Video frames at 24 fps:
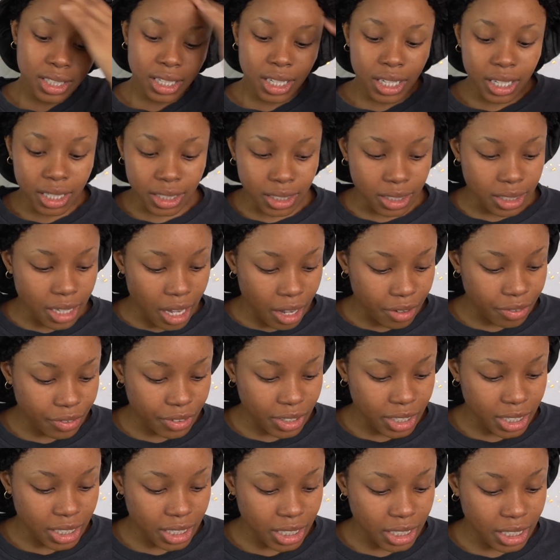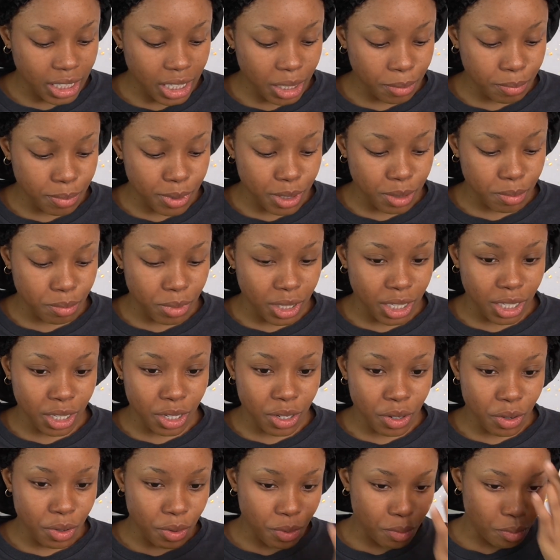It definitely keeps me
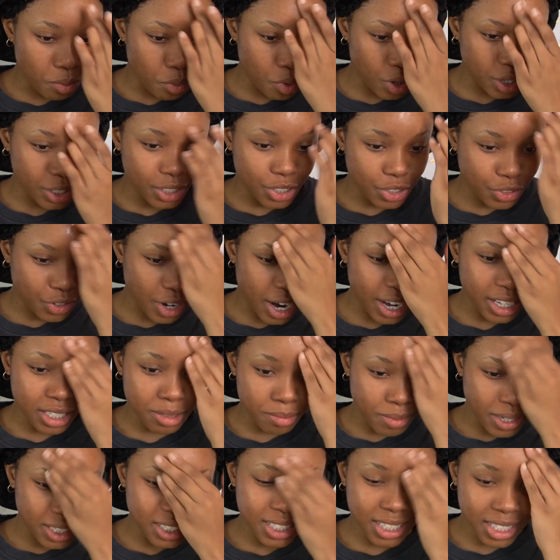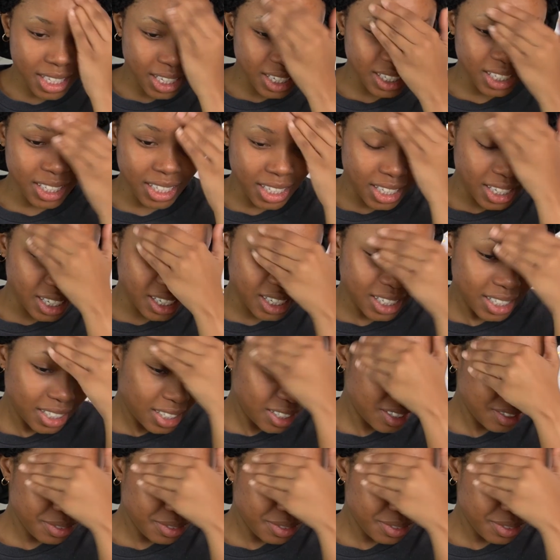moisturized, my skin looking